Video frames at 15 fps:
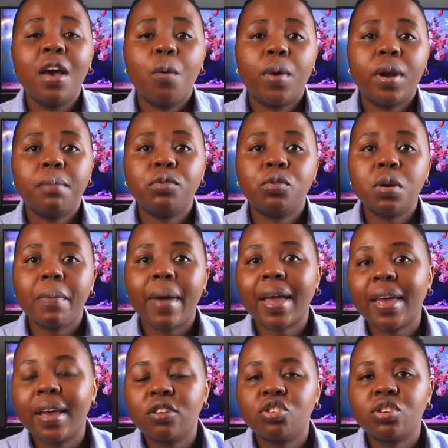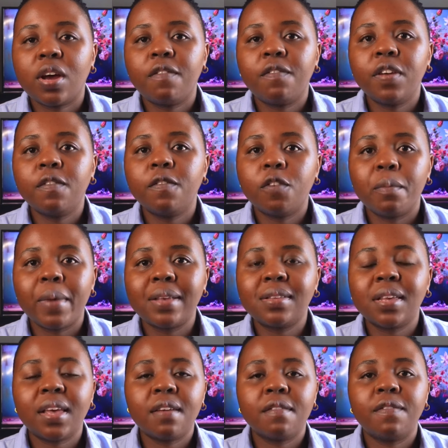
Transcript: when I'm doing my cash stuffing for my sinking